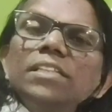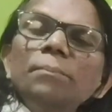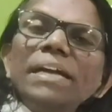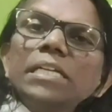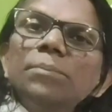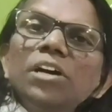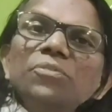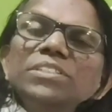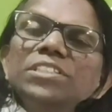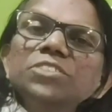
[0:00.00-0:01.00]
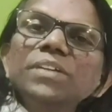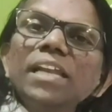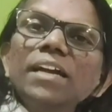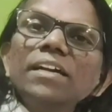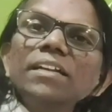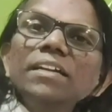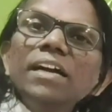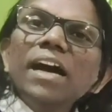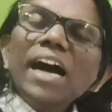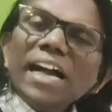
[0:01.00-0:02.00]
then the metamorphosis will occur.
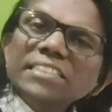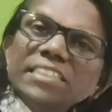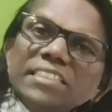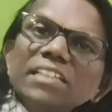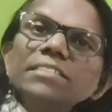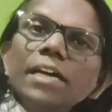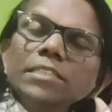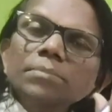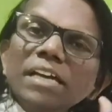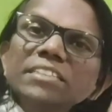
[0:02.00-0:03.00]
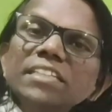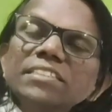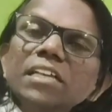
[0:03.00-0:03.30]
Ice crystal, size of the ice